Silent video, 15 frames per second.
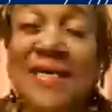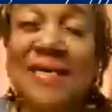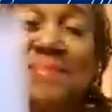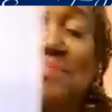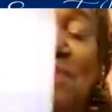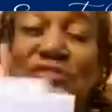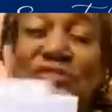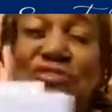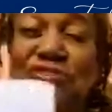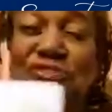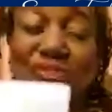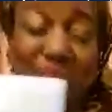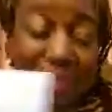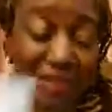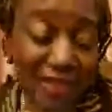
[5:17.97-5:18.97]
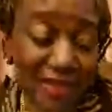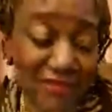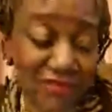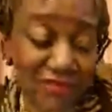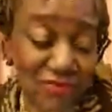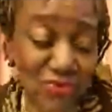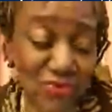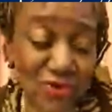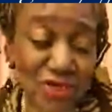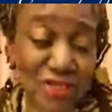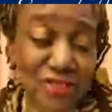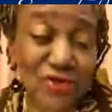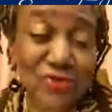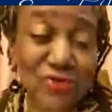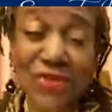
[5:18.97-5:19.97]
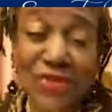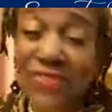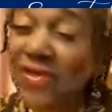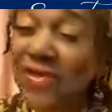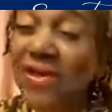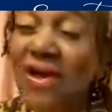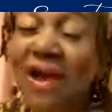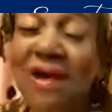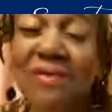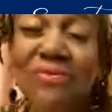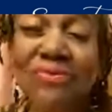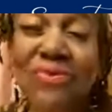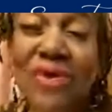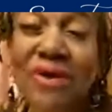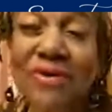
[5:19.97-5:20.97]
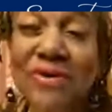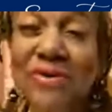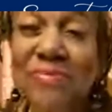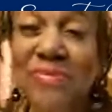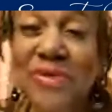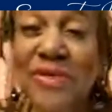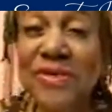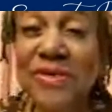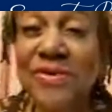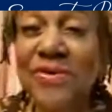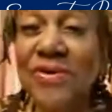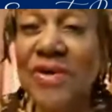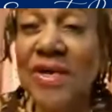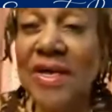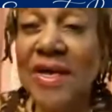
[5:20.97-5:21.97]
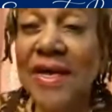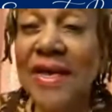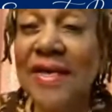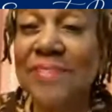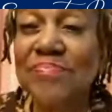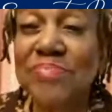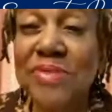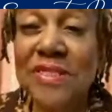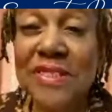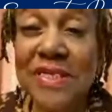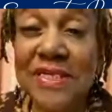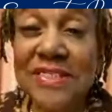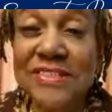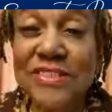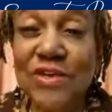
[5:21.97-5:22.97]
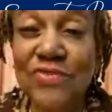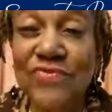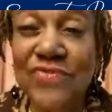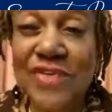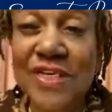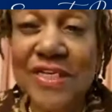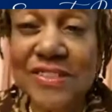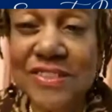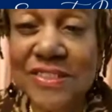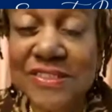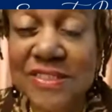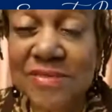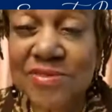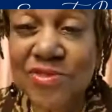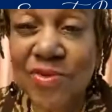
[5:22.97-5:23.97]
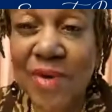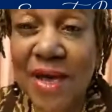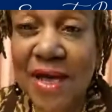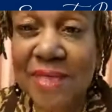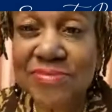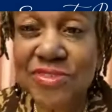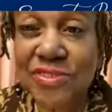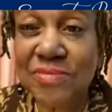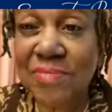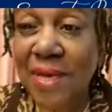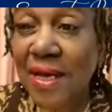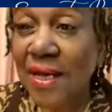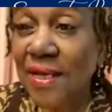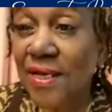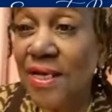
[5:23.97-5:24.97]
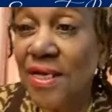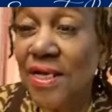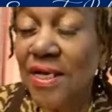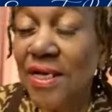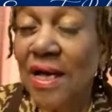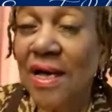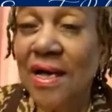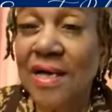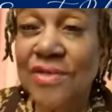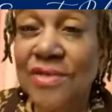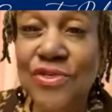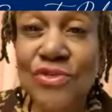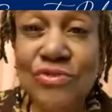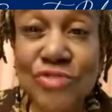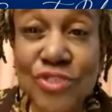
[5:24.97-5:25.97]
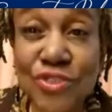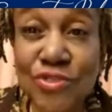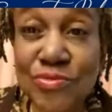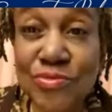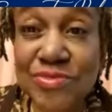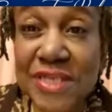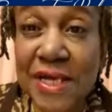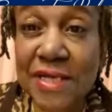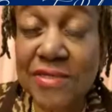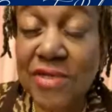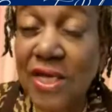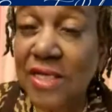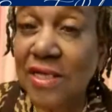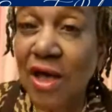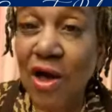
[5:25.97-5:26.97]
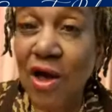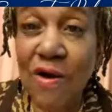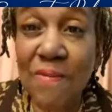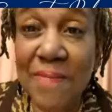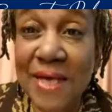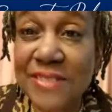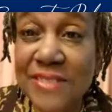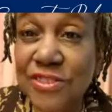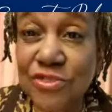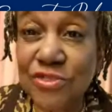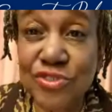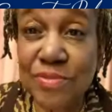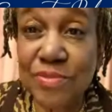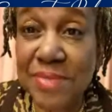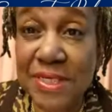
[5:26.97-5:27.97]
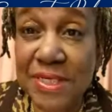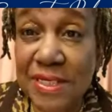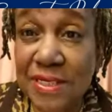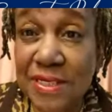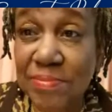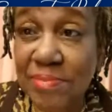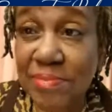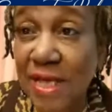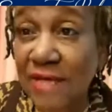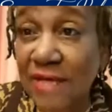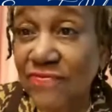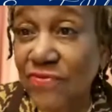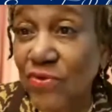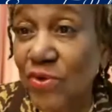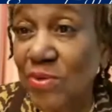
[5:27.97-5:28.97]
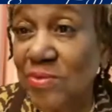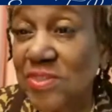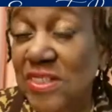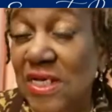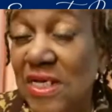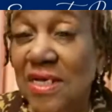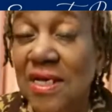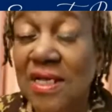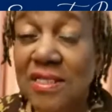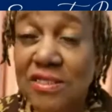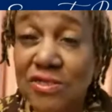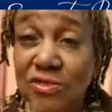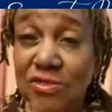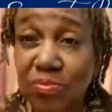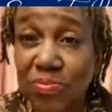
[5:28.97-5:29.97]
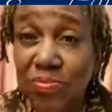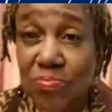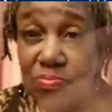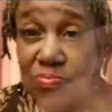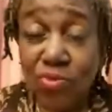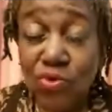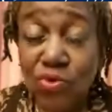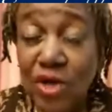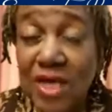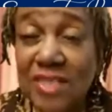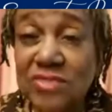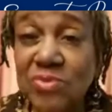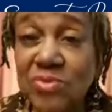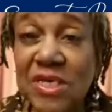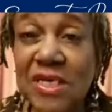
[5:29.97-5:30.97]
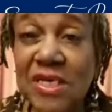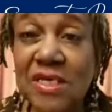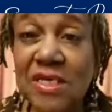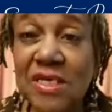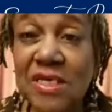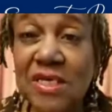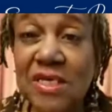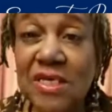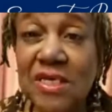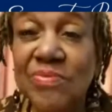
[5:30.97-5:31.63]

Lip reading: make sure that everyone know that they are welcome here. And please don't forget to subscribe to my YouTube channel and all my social media platforms. A little more as we get into the